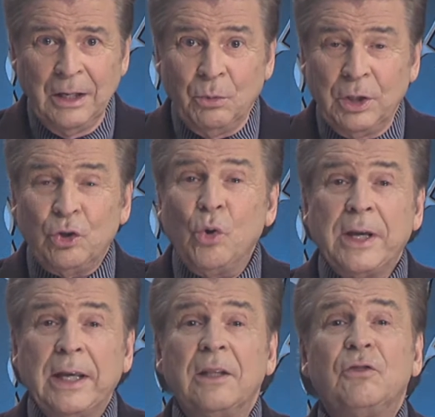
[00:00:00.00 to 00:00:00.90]
We're
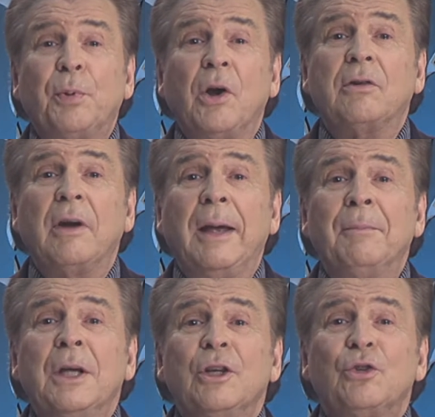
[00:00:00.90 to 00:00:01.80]
talking in this
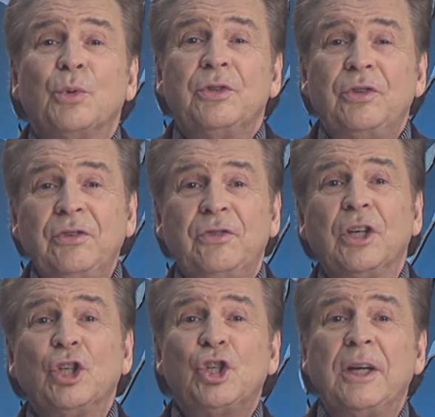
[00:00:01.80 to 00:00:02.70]
program to
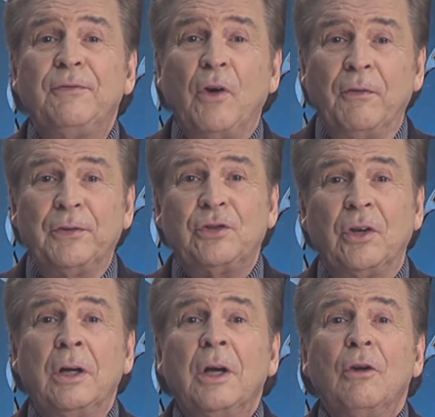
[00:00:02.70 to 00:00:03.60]
Assistant Chief
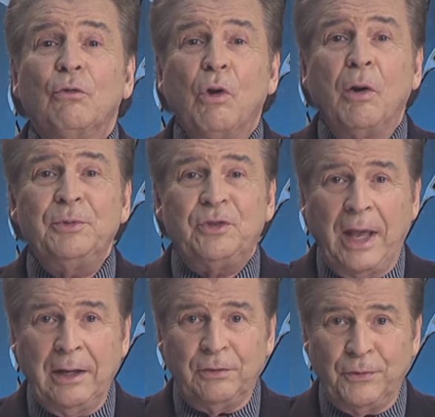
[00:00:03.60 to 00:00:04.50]
Officer Rob
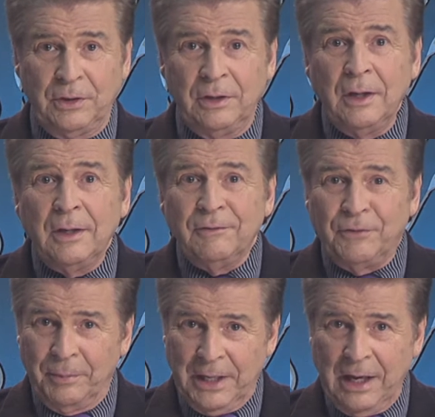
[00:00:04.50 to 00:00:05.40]
Sanford
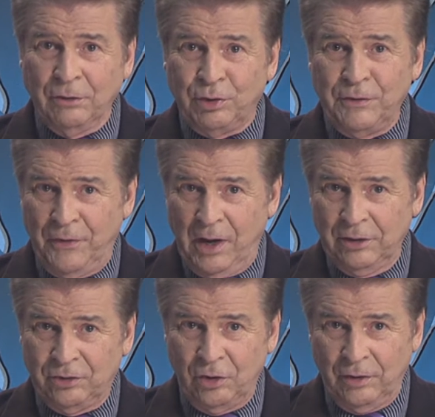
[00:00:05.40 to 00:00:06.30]
from the Country Fire
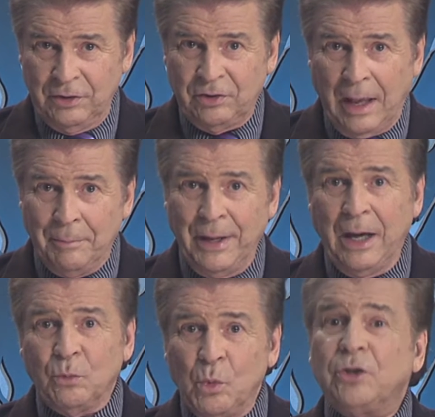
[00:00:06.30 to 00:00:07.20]
Service
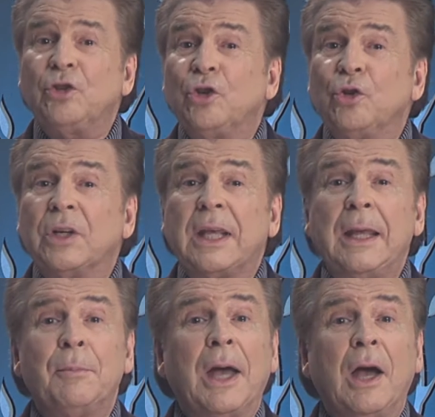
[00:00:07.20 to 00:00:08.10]
about what to do to
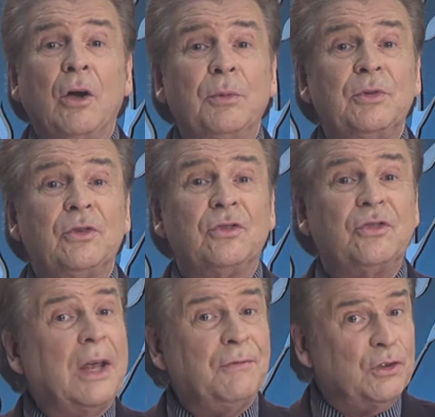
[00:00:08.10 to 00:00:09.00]
keep our homes as
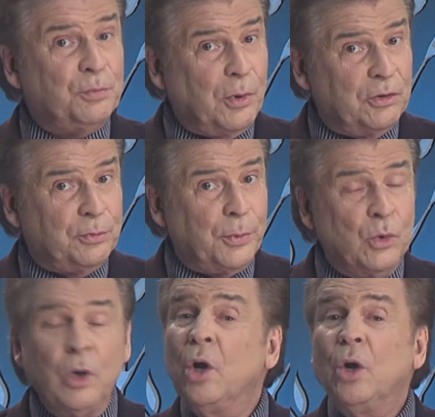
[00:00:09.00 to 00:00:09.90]
safe as
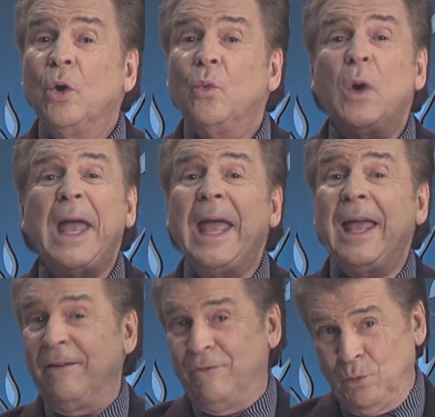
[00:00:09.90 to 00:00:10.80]
possible
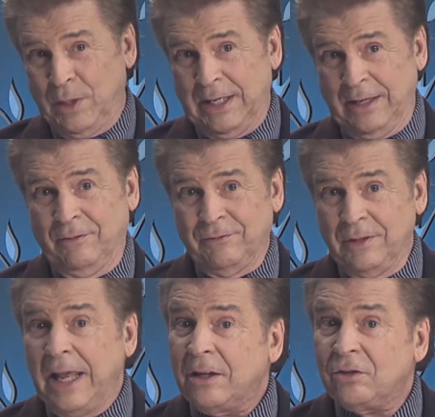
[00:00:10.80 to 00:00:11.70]
wherever we live.
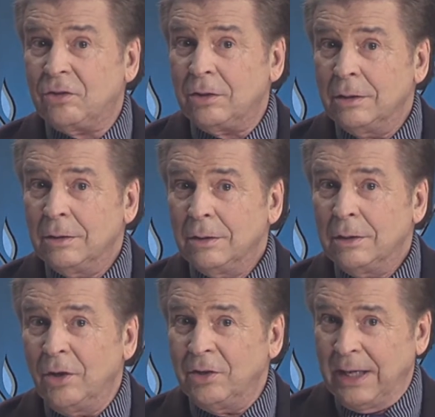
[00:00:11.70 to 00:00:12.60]
Next
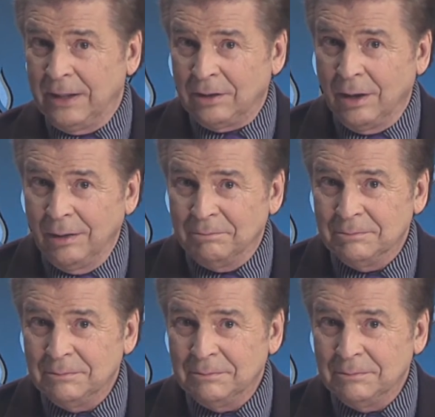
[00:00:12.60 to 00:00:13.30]
on Our Time.